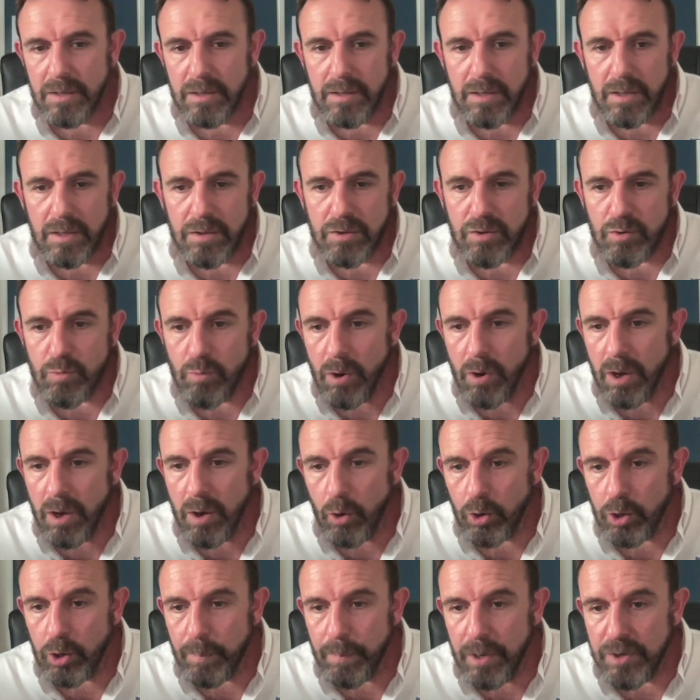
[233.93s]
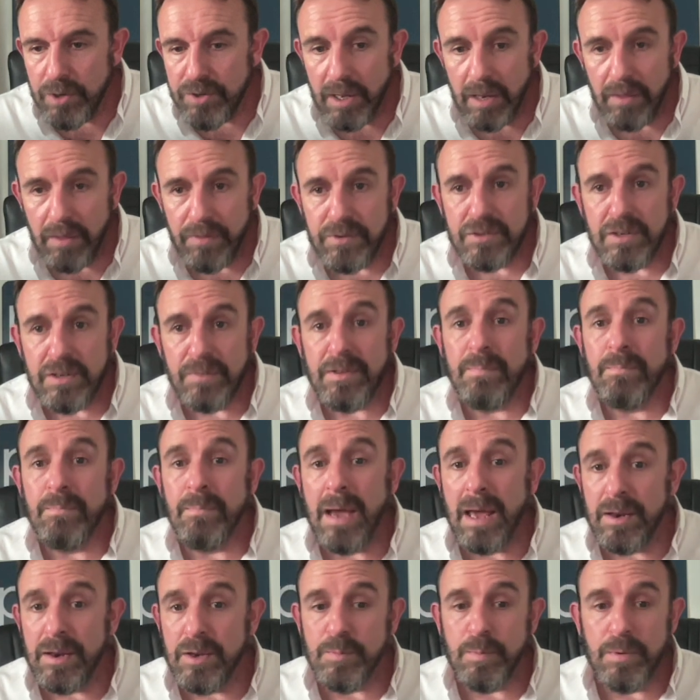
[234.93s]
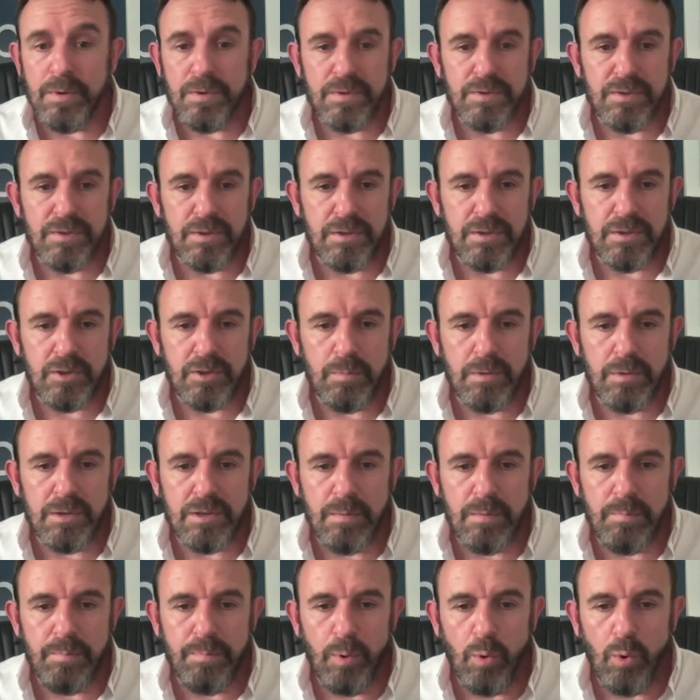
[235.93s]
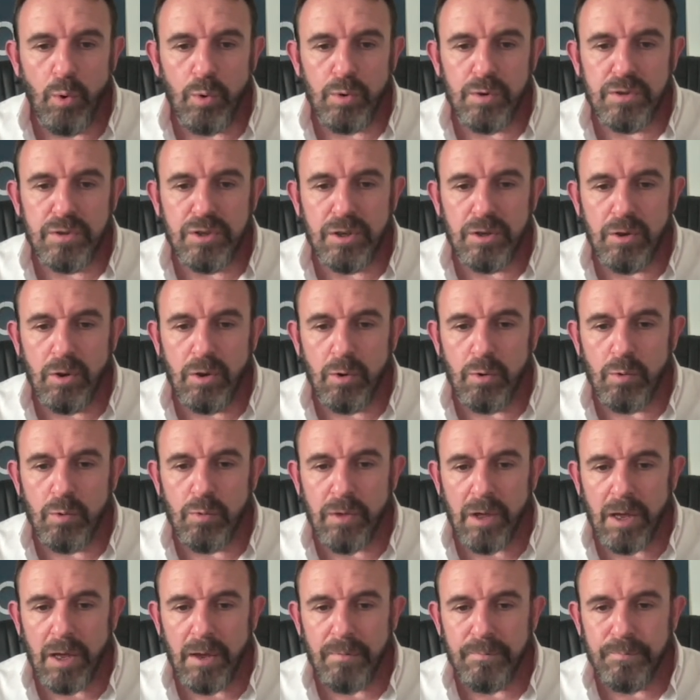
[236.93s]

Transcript: through our occupational health and safety management system. It's important to know that.